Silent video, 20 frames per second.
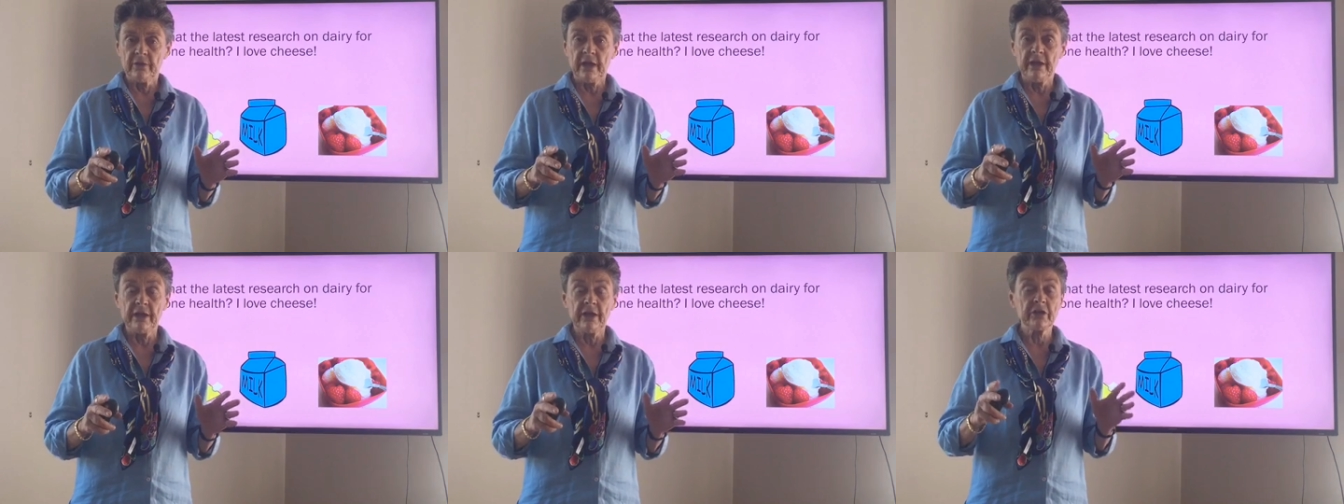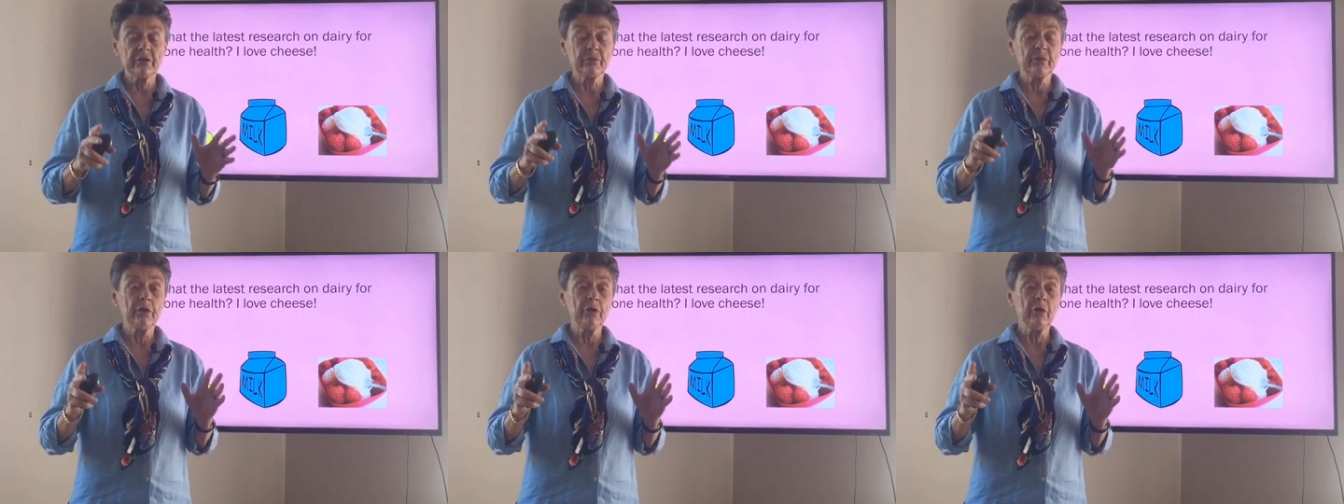And
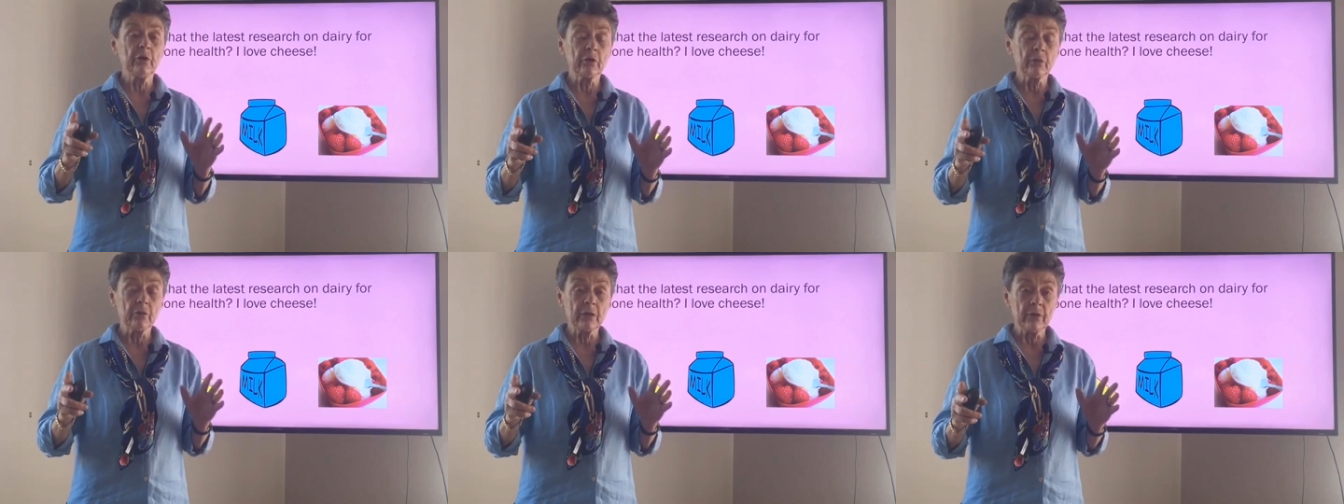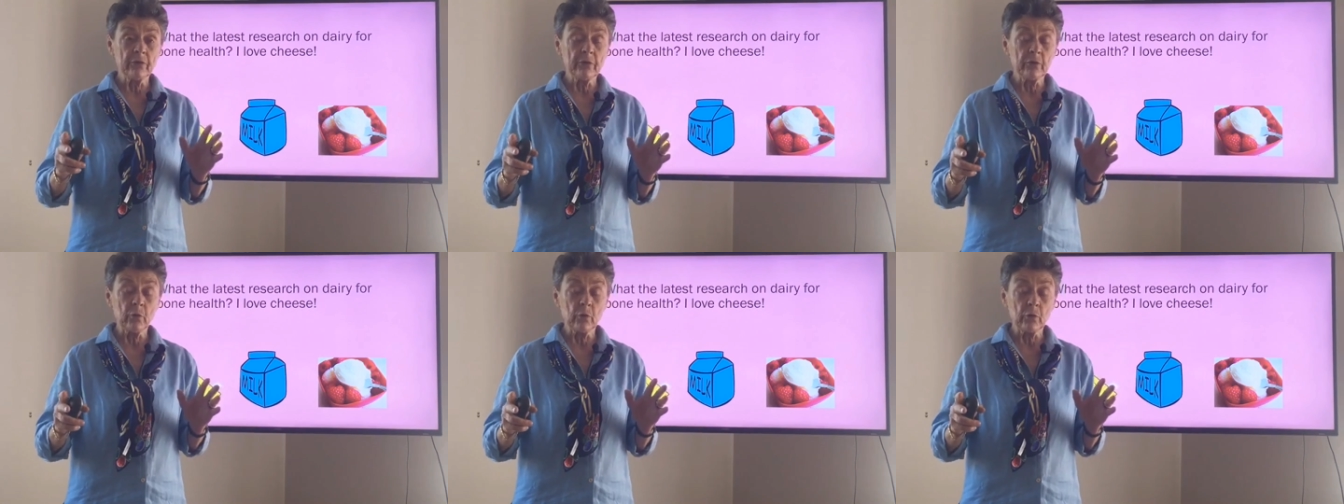as we look
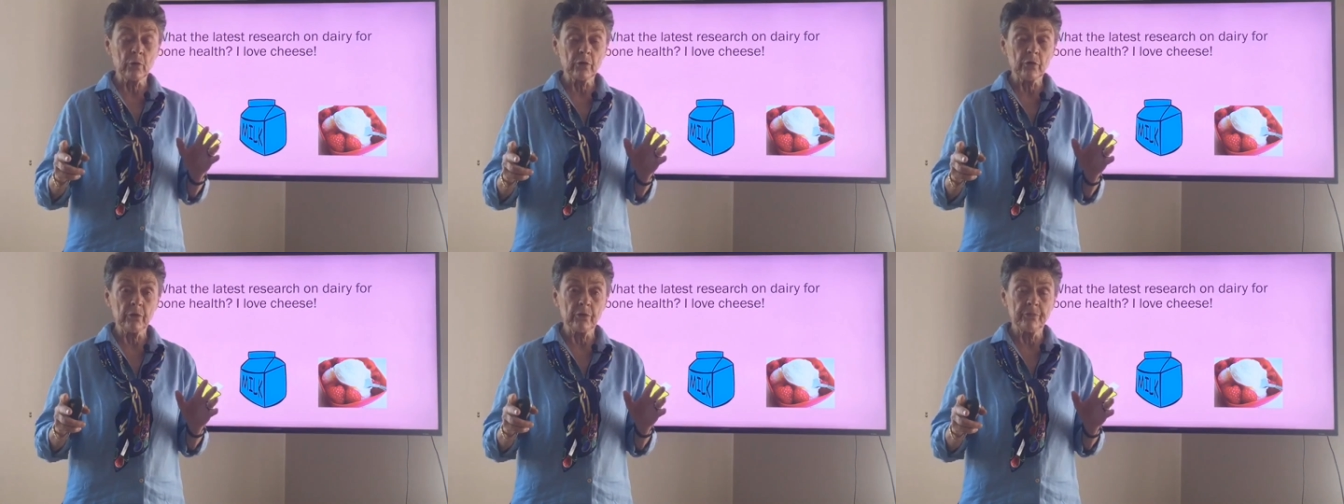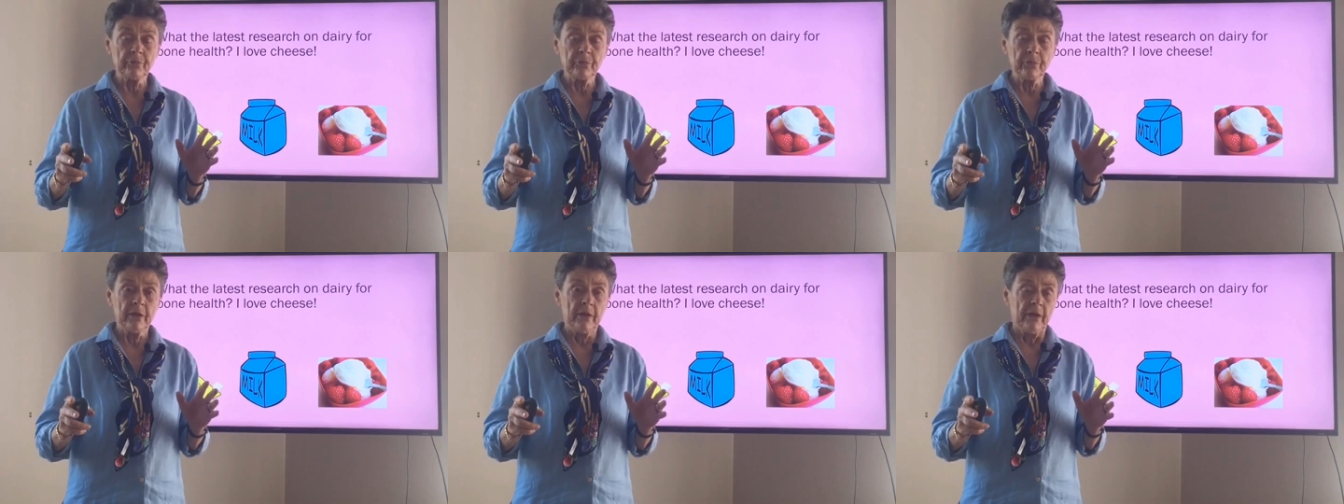around the world,
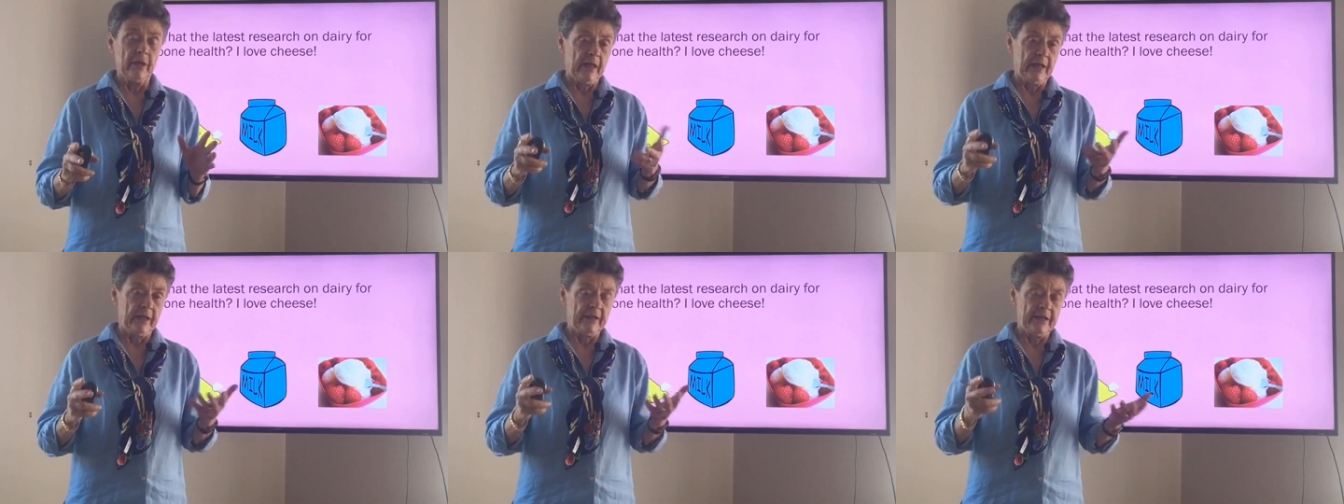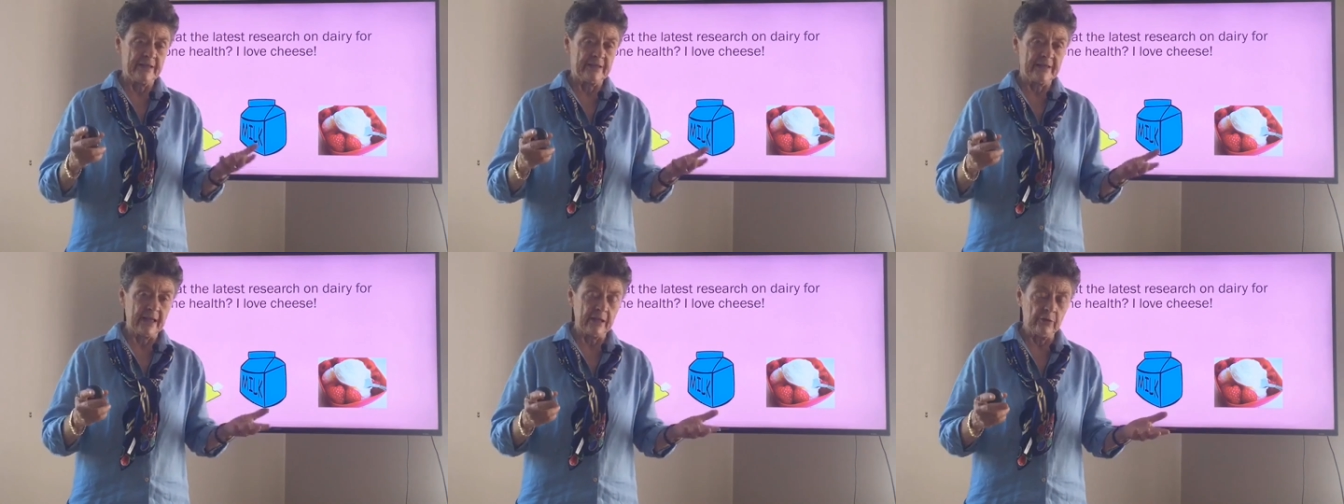and
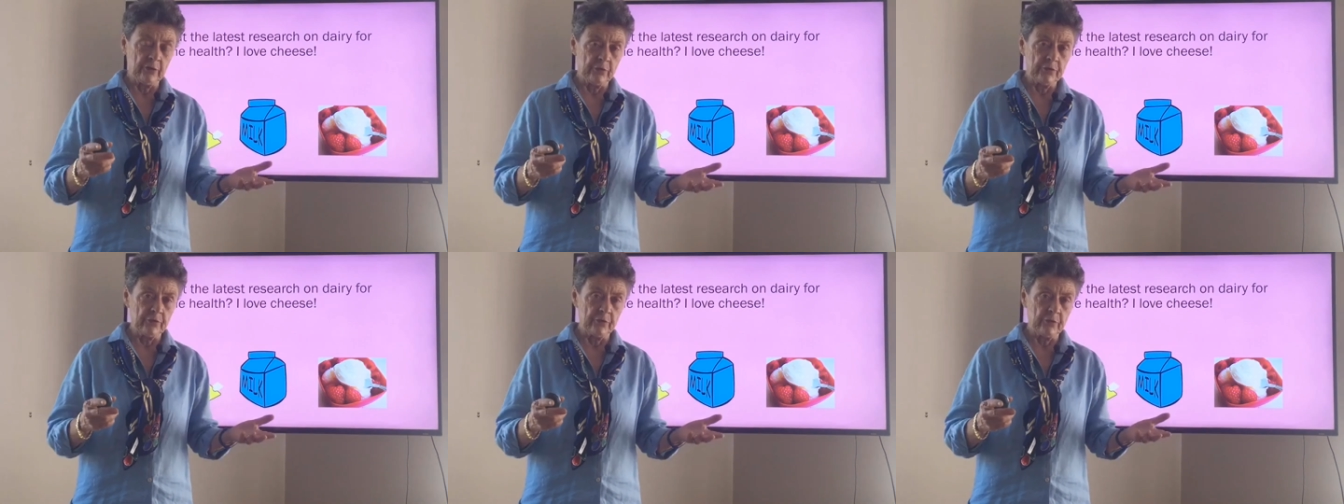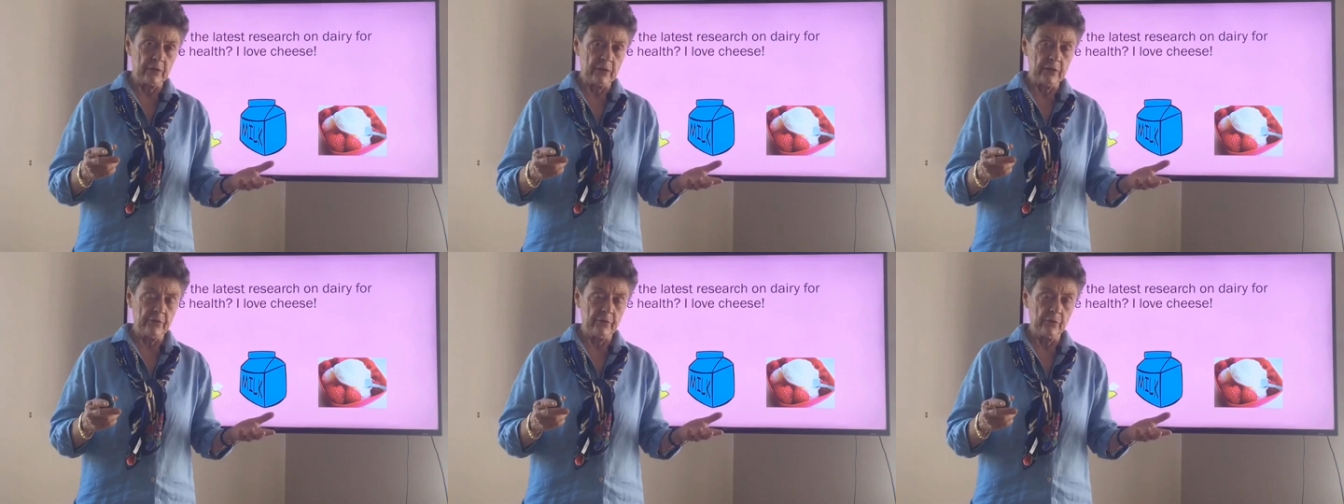as I looked
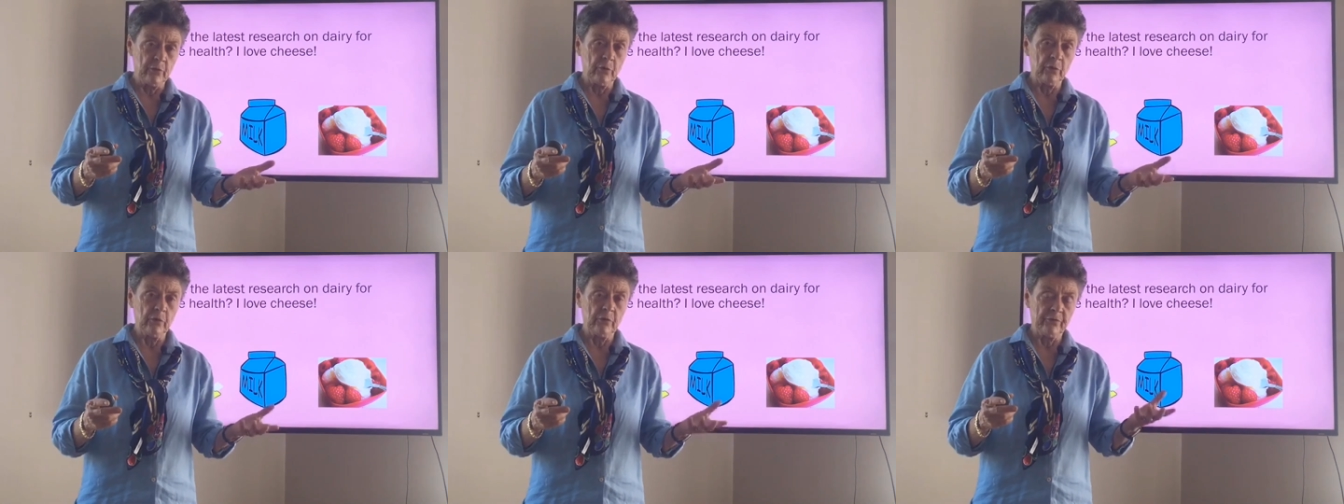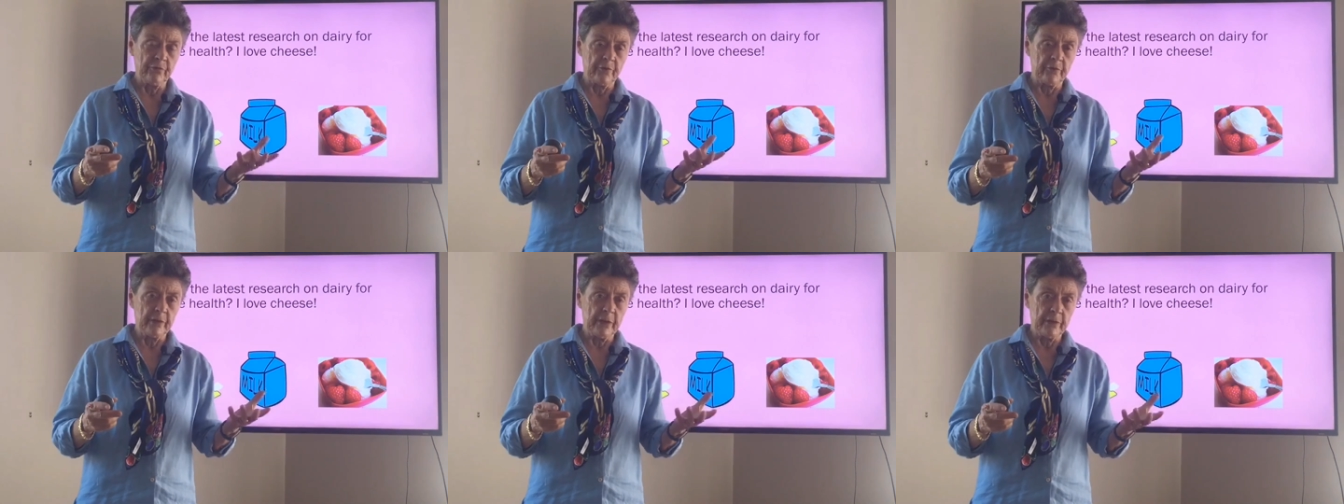around the
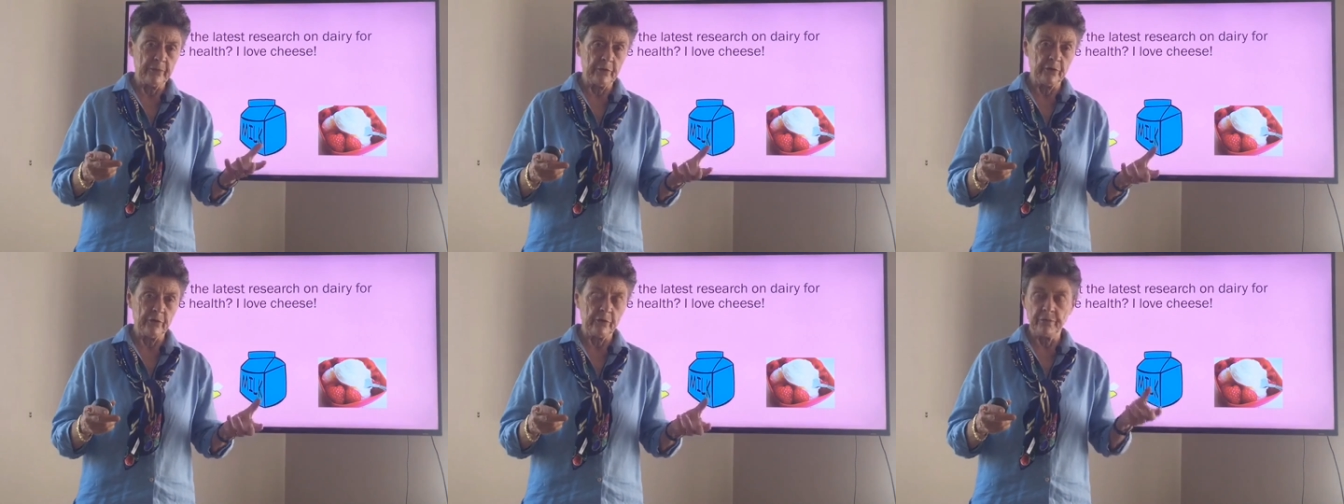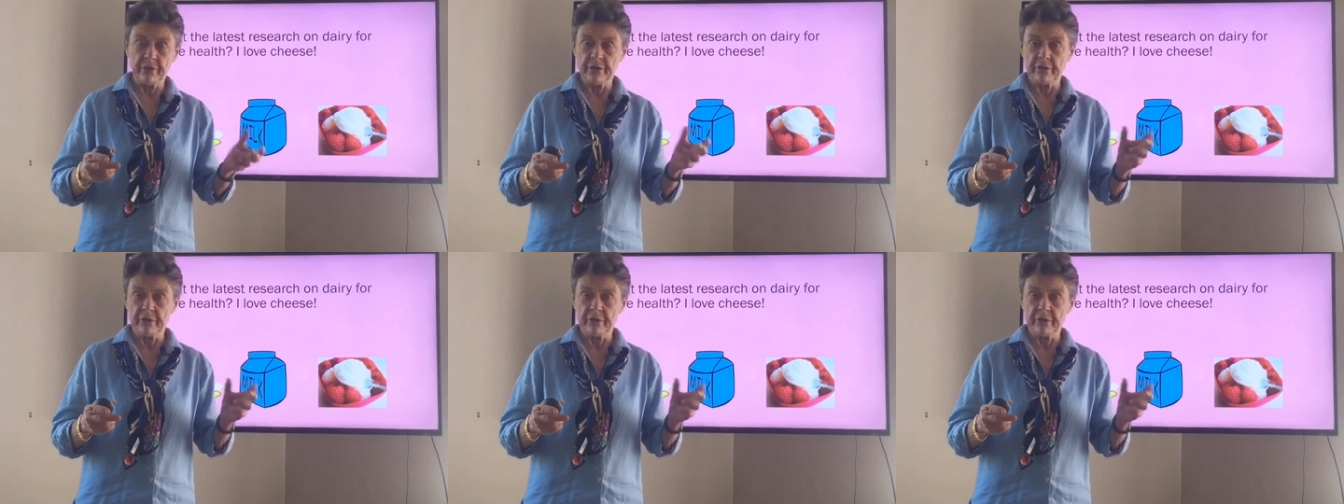world for my book,